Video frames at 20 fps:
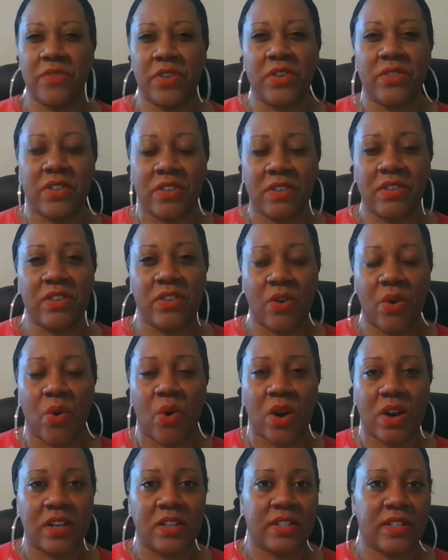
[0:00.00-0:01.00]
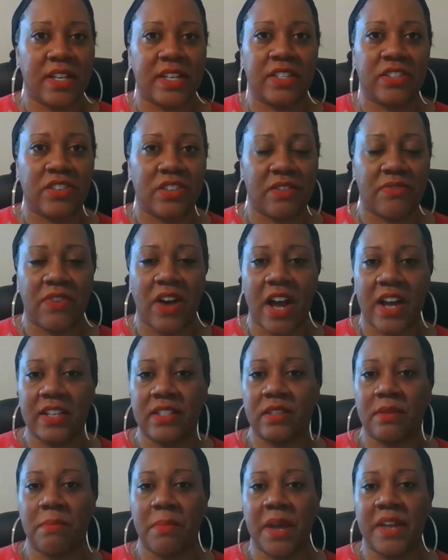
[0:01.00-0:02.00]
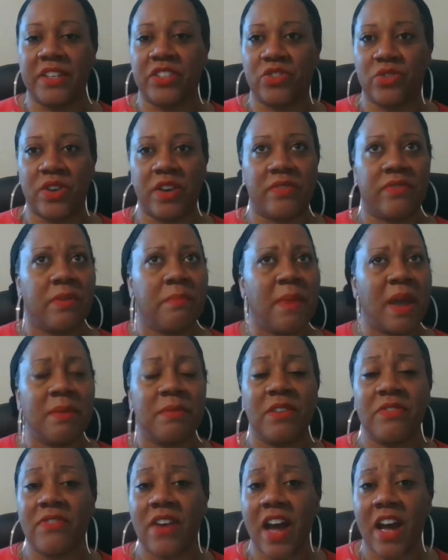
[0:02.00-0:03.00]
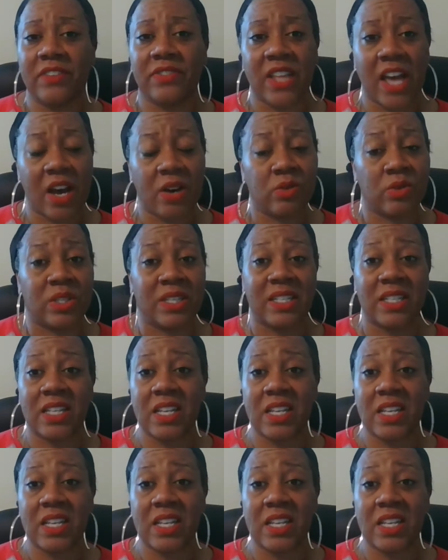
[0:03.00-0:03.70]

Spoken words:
your organization defines a major gift, it may be 5,000,